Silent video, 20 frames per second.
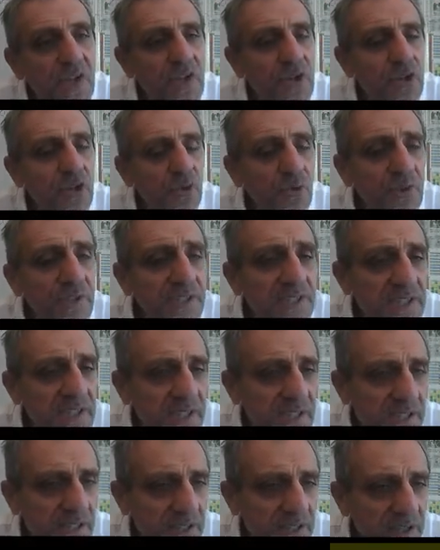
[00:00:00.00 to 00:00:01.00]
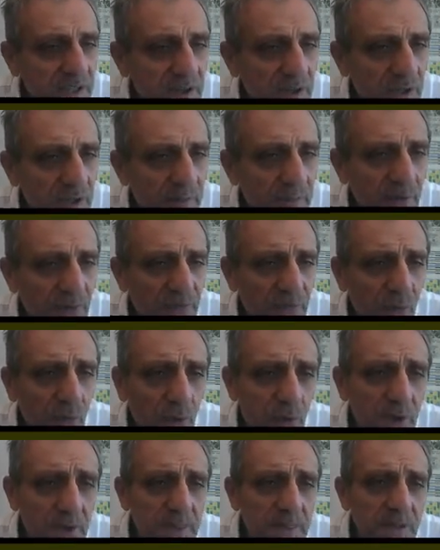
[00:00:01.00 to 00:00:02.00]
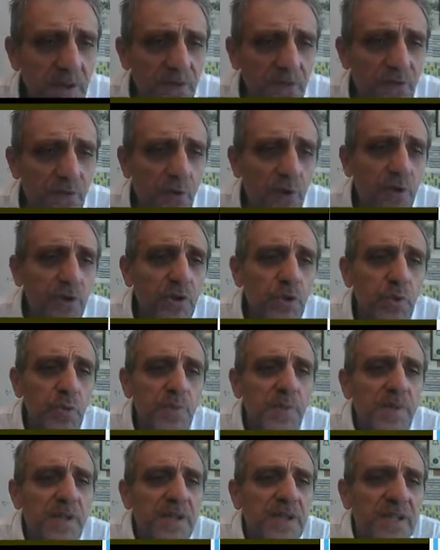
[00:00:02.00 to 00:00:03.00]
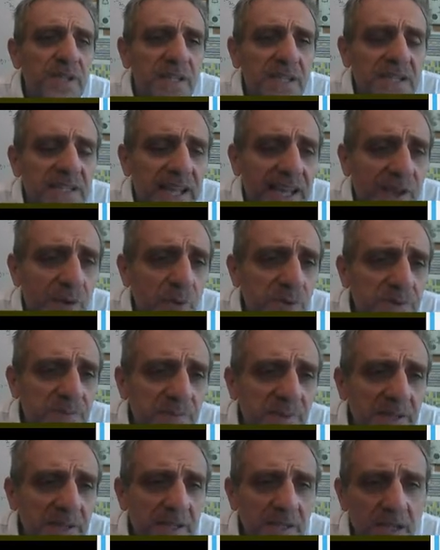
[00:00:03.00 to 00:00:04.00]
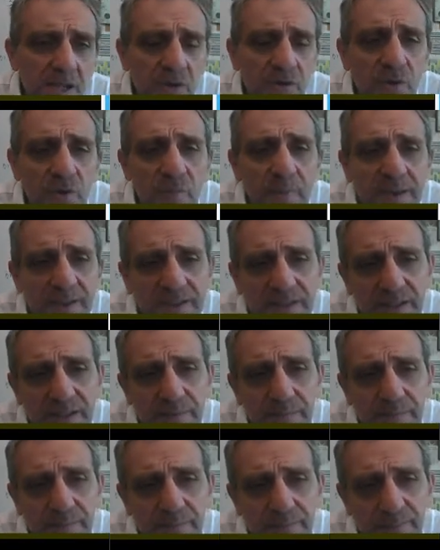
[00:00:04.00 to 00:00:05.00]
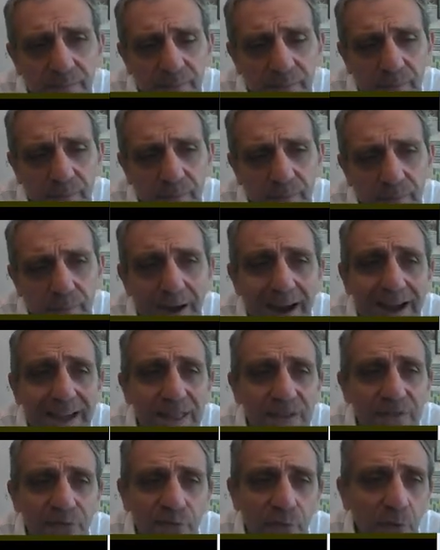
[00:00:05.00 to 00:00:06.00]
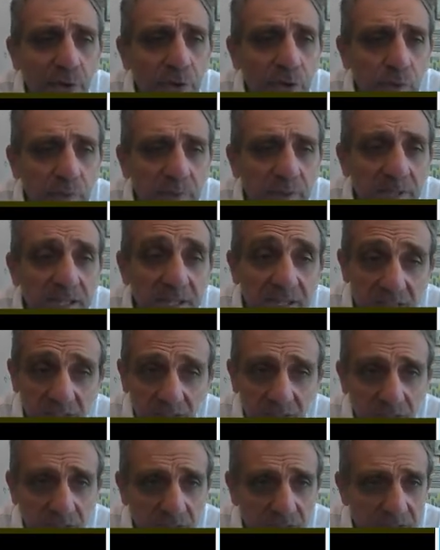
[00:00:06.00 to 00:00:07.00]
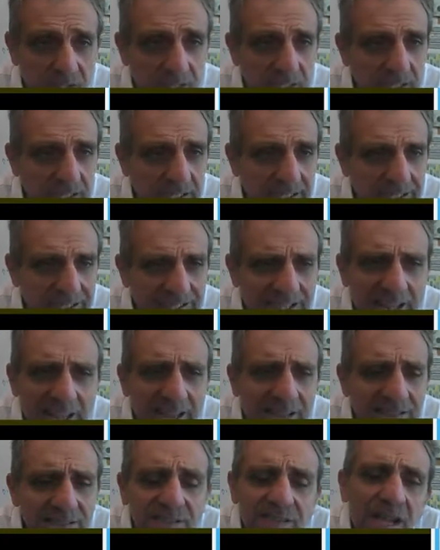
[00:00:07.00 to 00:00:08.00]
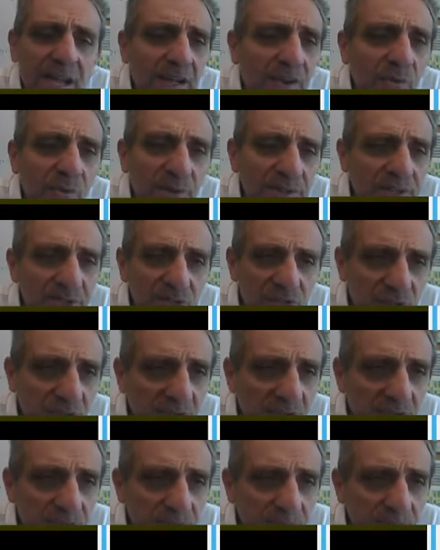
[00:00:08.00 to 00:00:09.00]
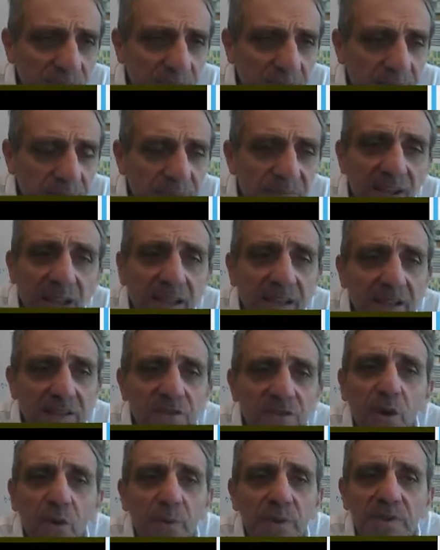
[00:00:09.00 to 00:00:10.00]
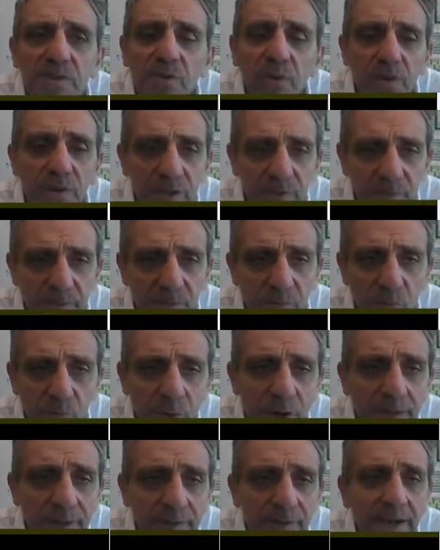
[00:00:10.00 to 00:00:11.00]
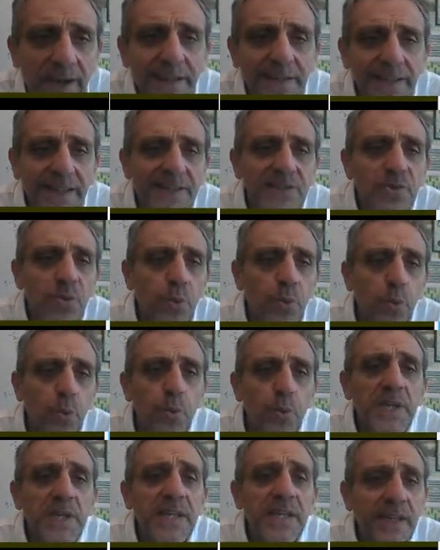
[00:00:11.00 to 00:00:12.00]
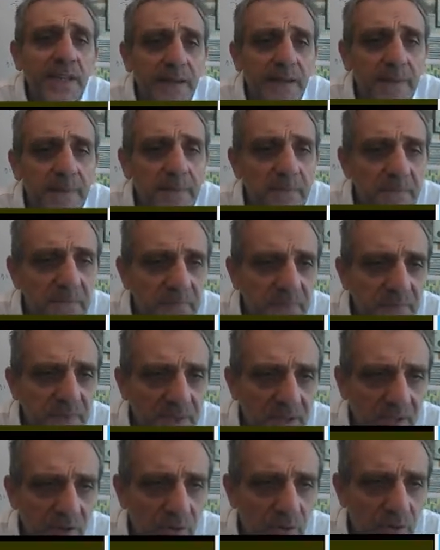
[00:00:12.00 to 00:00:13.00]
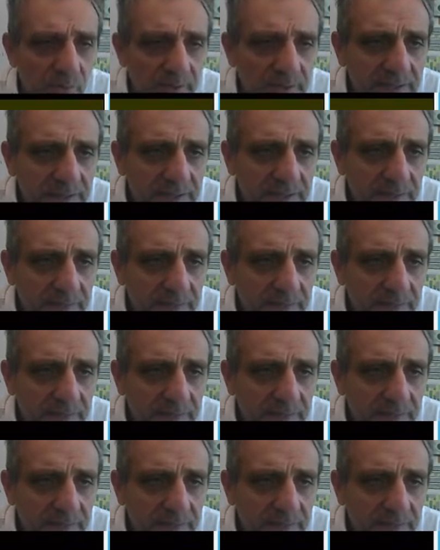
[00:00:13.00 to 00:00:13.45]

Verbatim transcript: Notice before in the for loop, the day was being incremented by the for loop. Here, day is not going to change. Day is always going to be 1 unless we increment it.